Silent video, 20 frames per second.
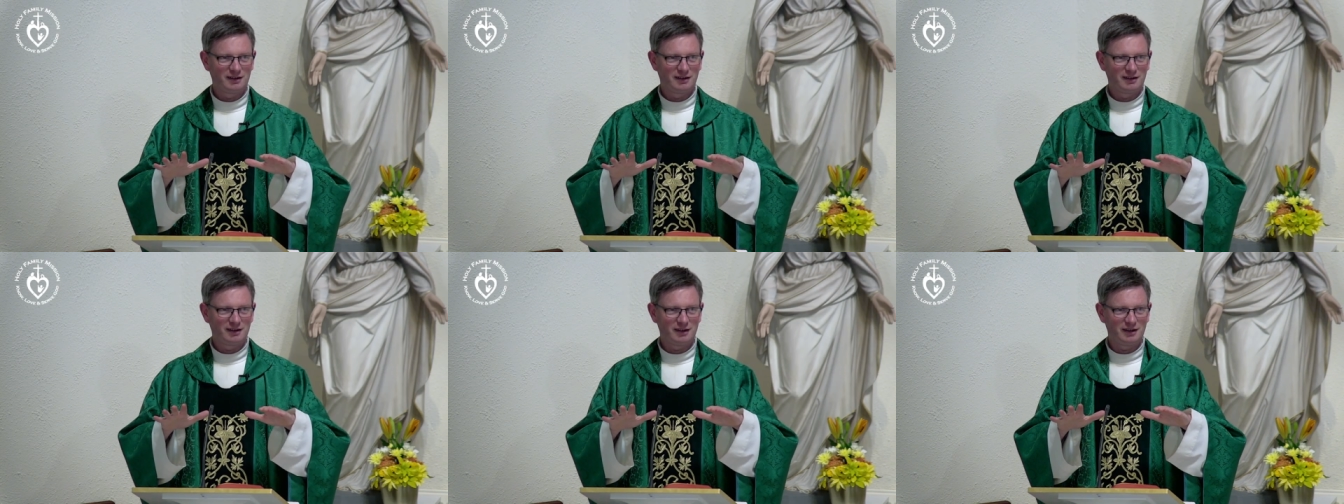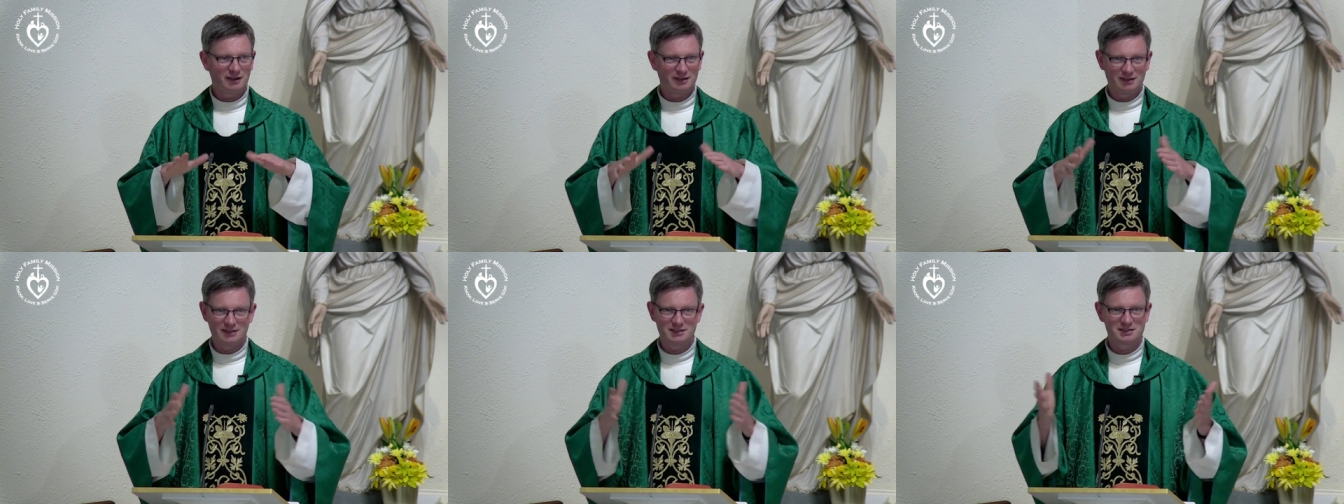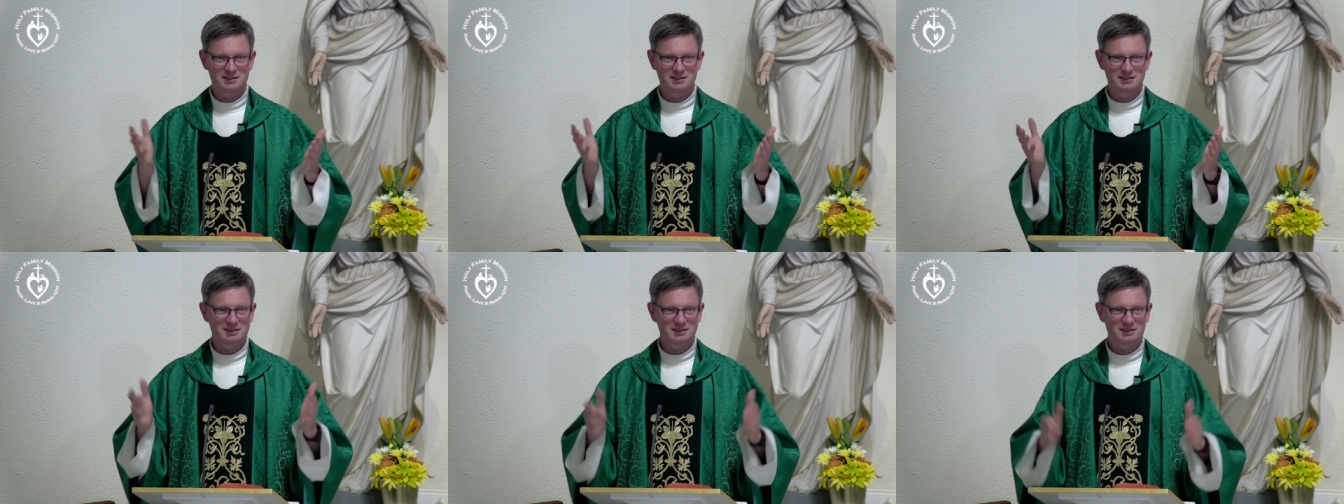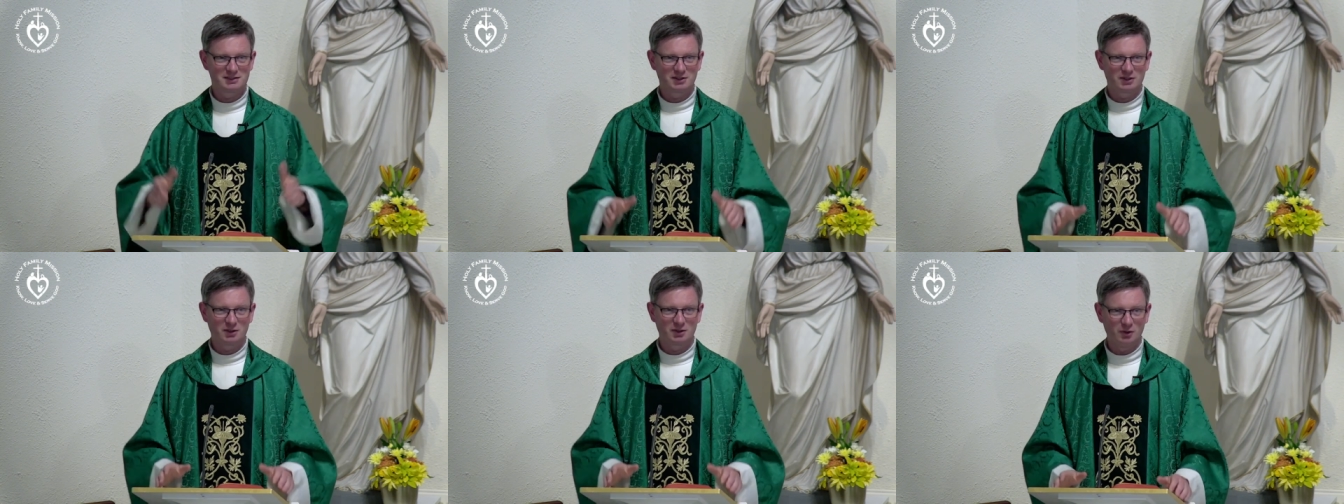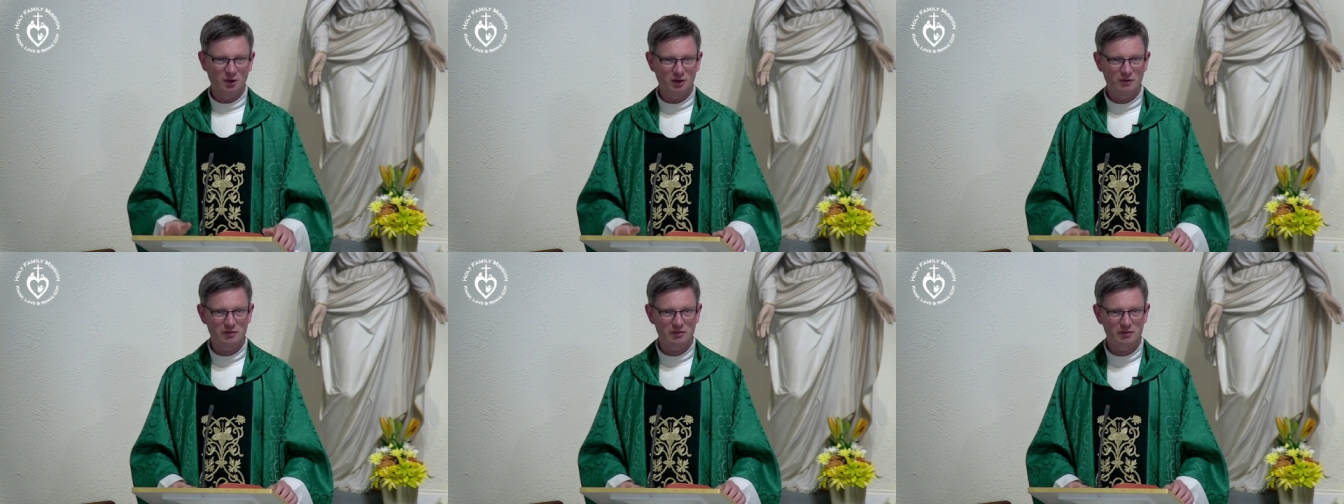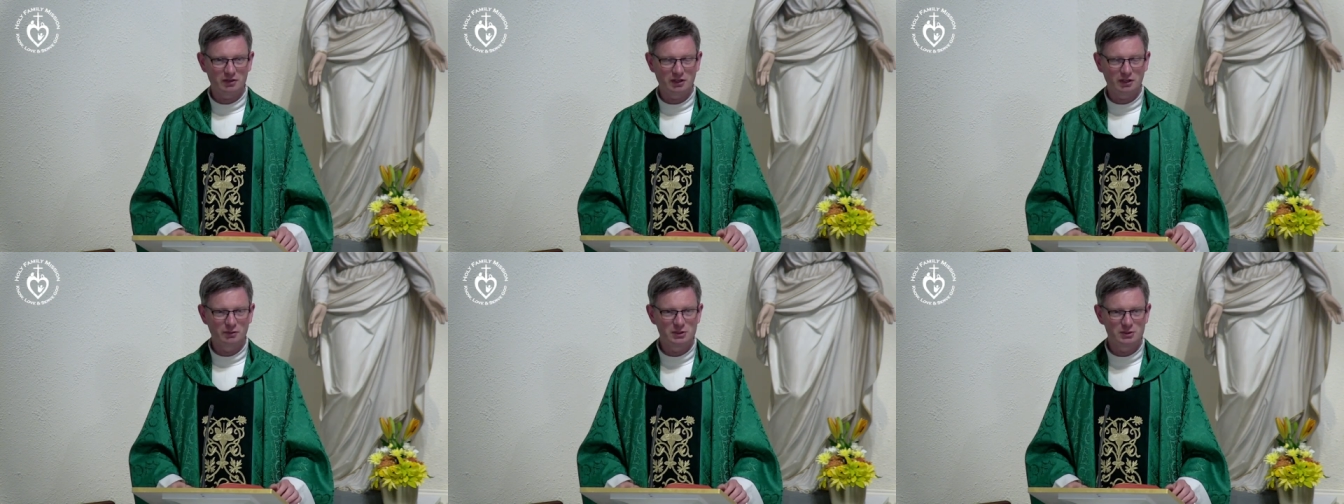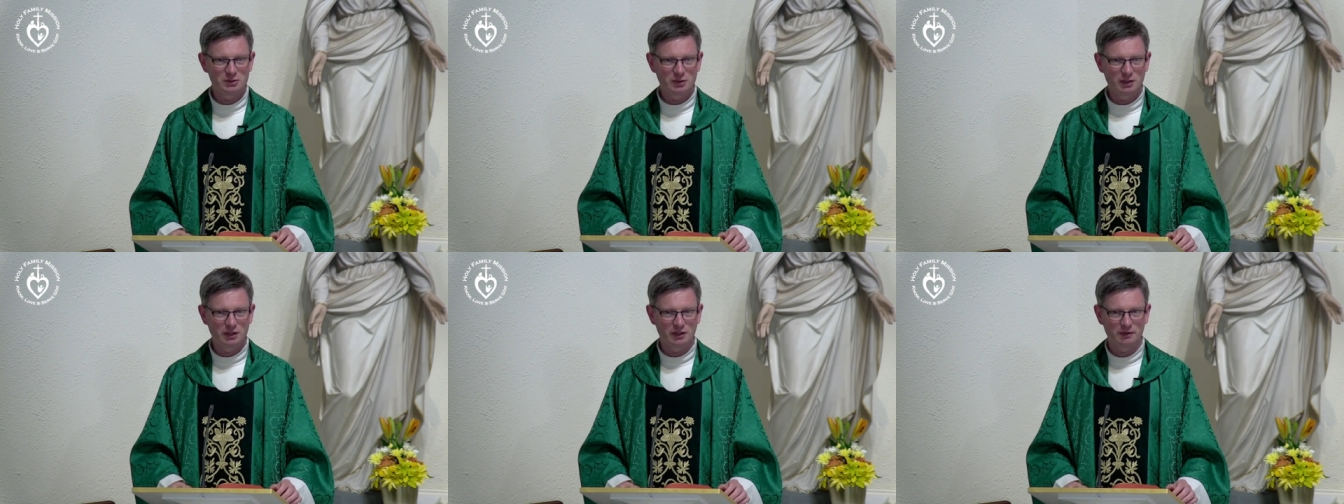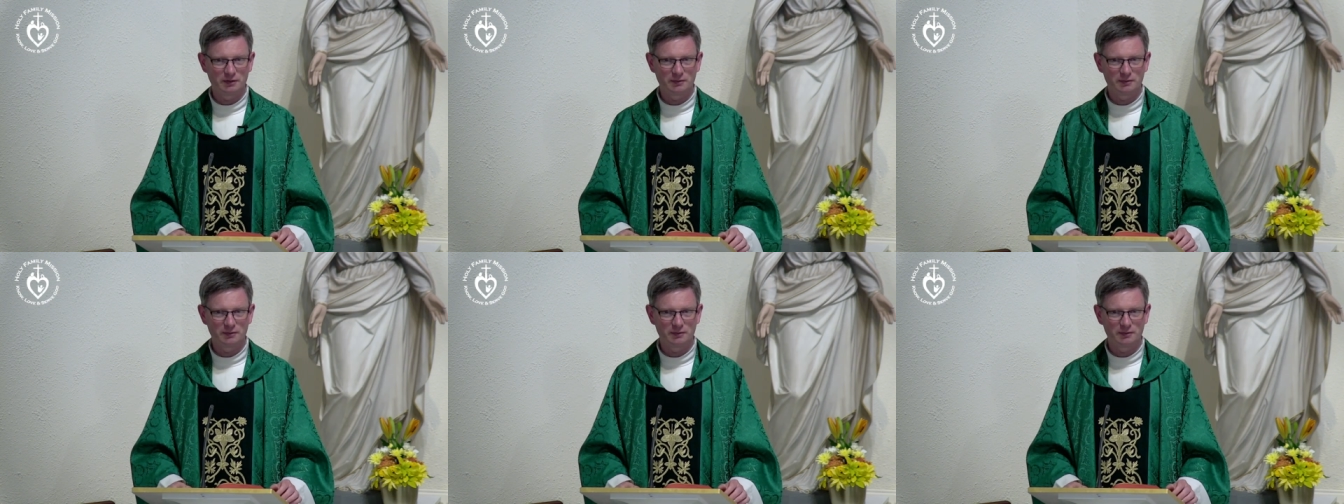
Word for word: And this is the goal of everything we do here.